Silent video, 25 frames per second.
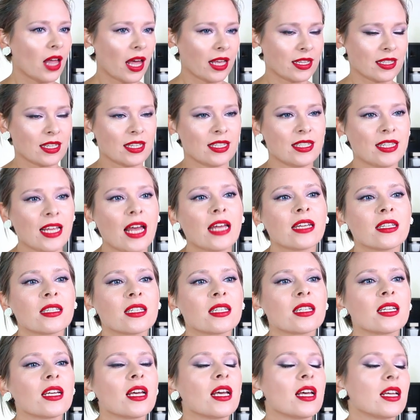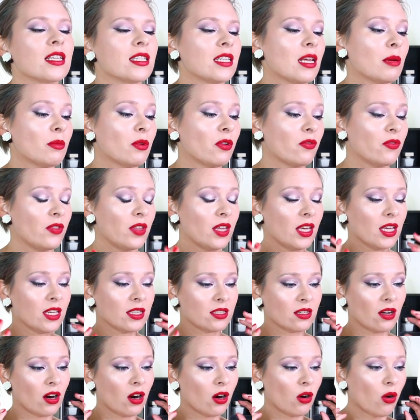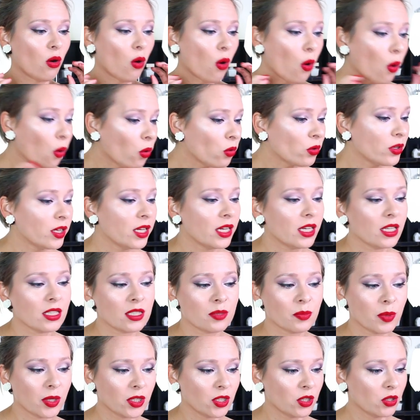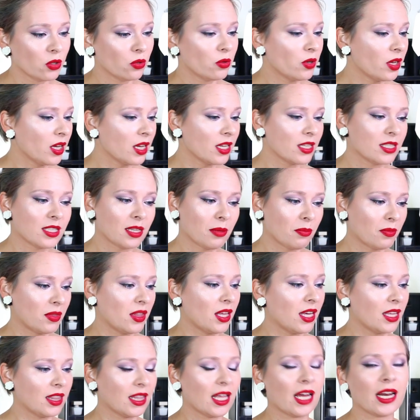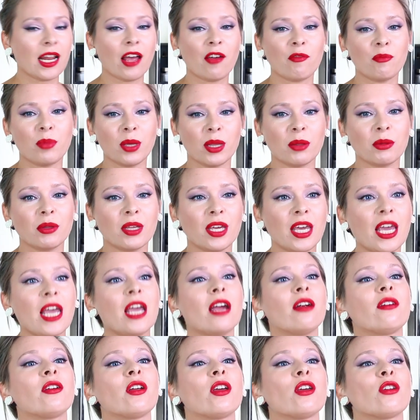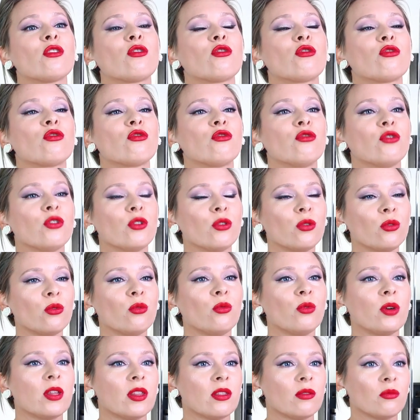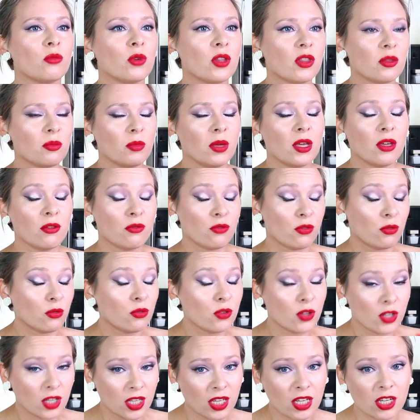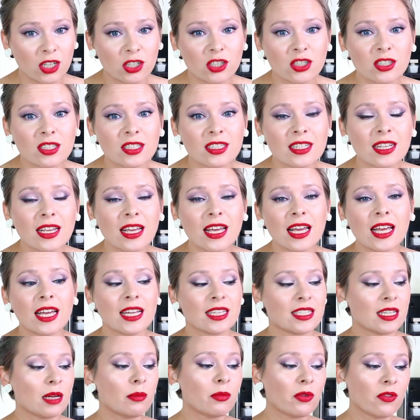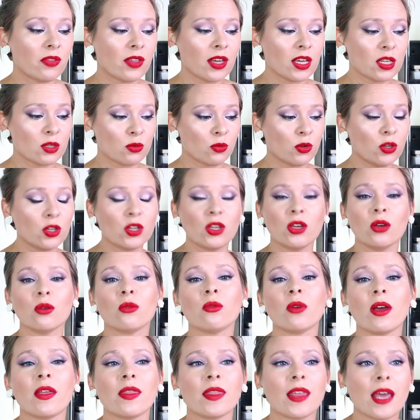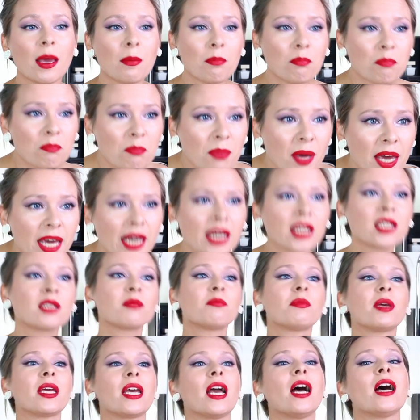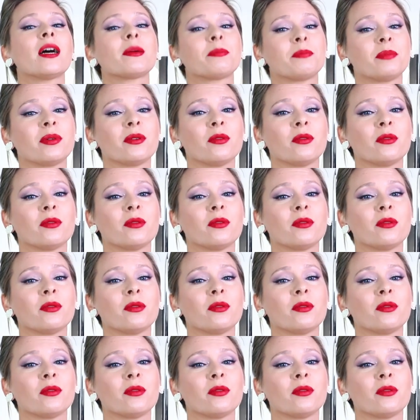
as a scent. Some of these are oldies but goodies, something that I've been carrying through with me through the years. And some of these were new and they picked me up